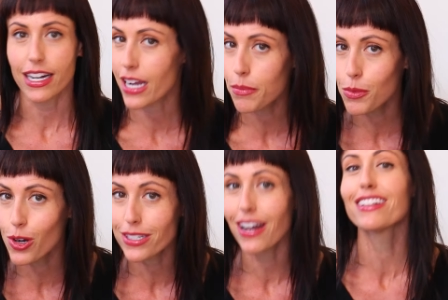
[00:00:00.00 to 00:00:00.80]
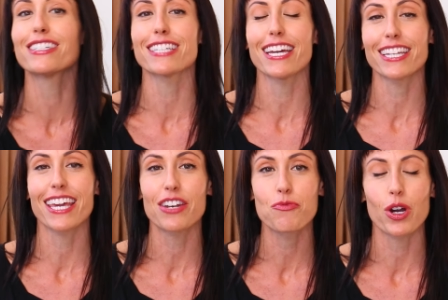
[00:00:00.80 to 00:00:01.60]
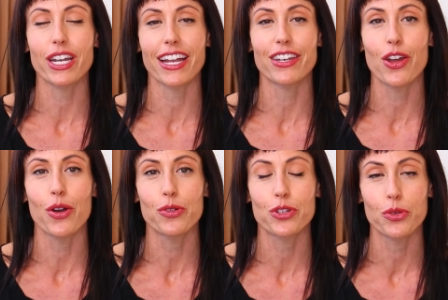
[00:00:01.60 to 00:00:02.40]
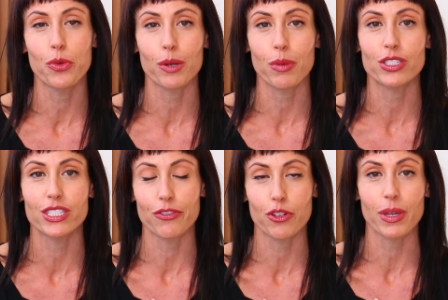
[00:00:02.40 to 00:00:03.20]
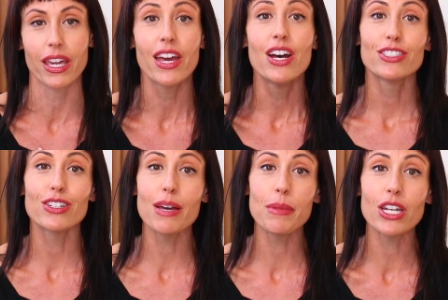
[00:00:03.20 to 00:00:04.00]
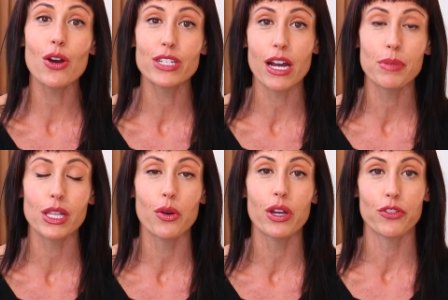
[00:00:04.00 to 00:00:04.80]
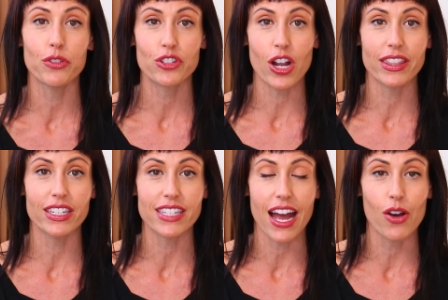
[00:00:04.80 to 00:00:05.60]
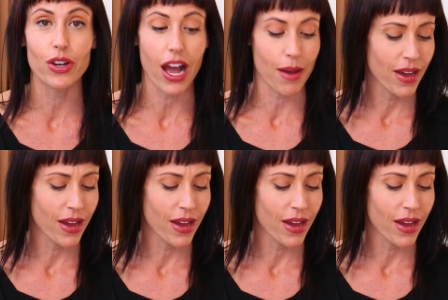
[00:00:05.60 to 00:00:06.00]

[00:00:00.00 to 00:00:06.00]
a couple more dollars and get what I know to work personally for me. So let me know down below if you've tried these out.